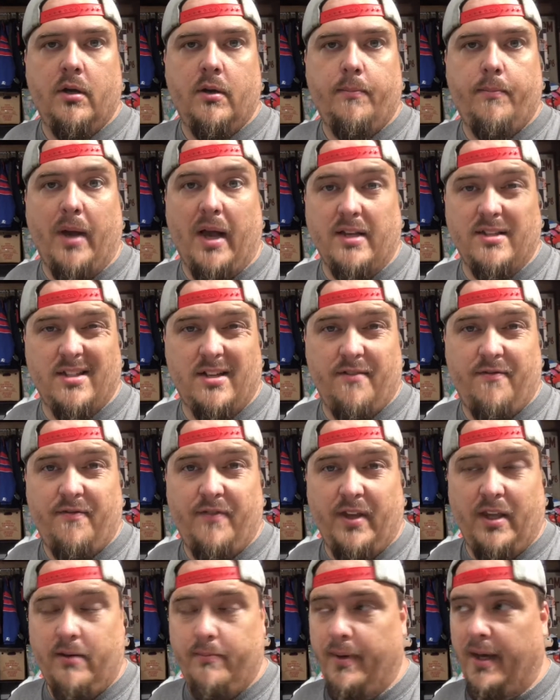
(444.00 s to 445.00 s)
positive
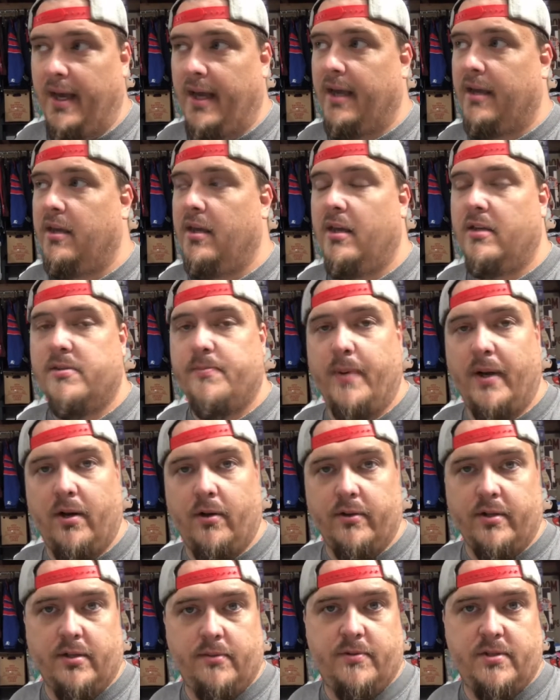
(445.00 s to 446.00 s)
feedback. He's been
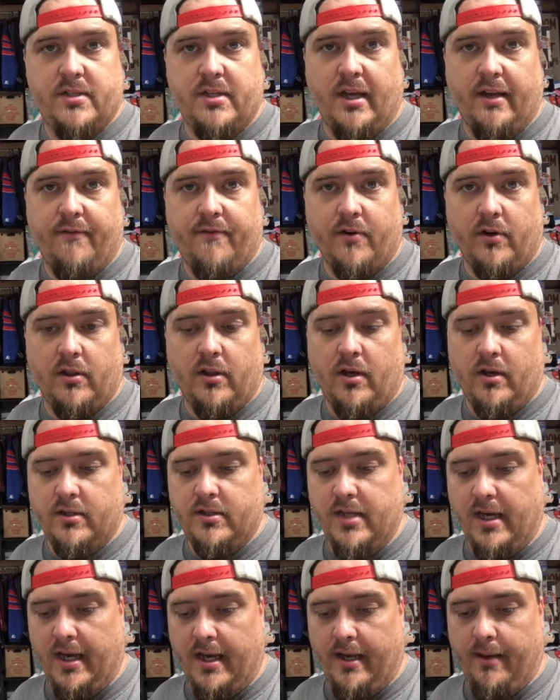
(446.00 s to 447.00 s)
on the site for a long
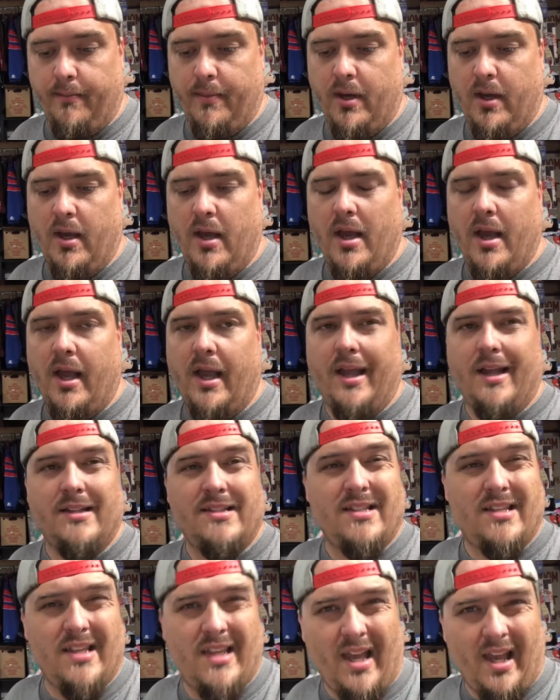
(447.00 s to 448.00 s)
time.
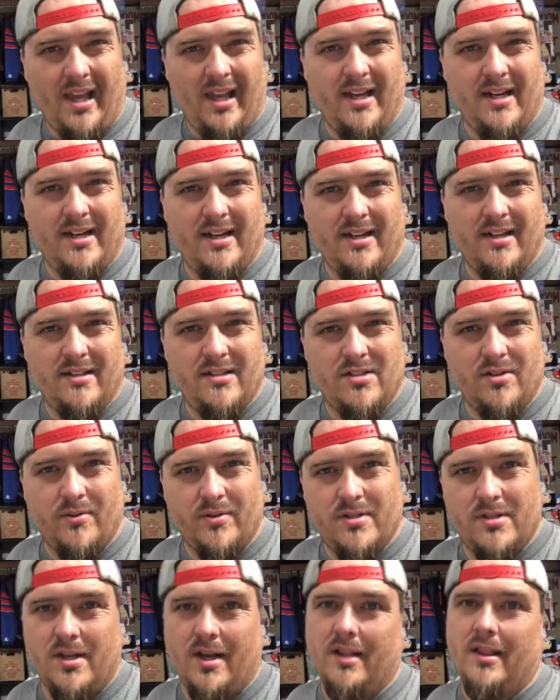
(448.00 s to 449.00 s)
It's Canada, so
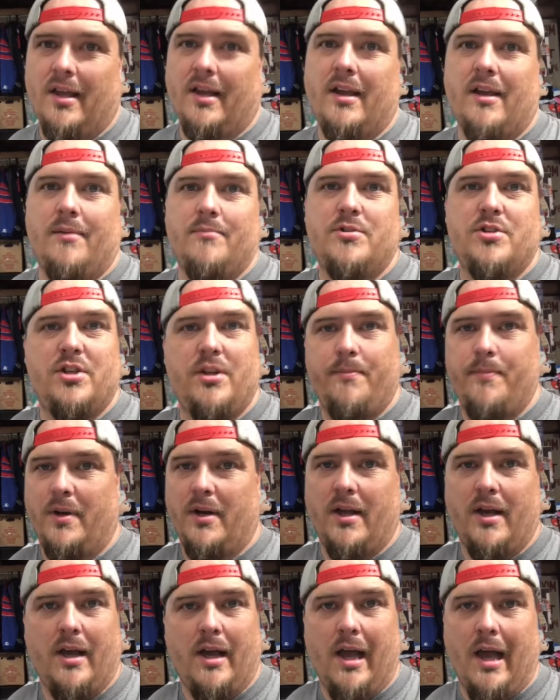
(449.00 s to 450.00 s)
it's not like I'm shipping
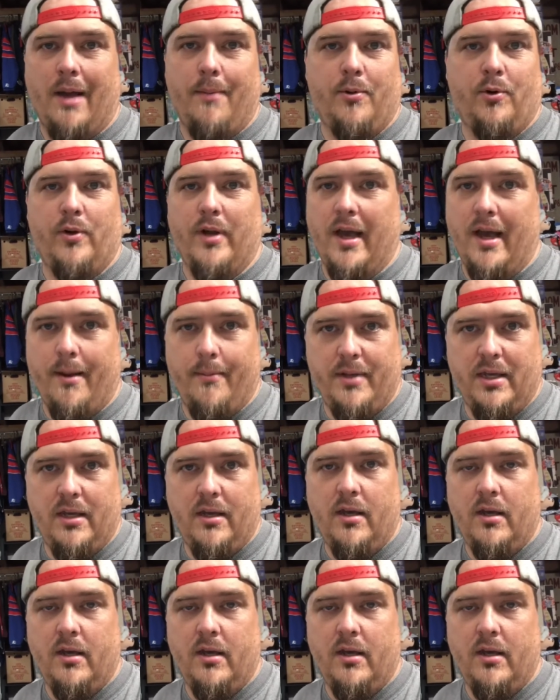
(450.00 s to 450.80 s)
to Abu Dhabi.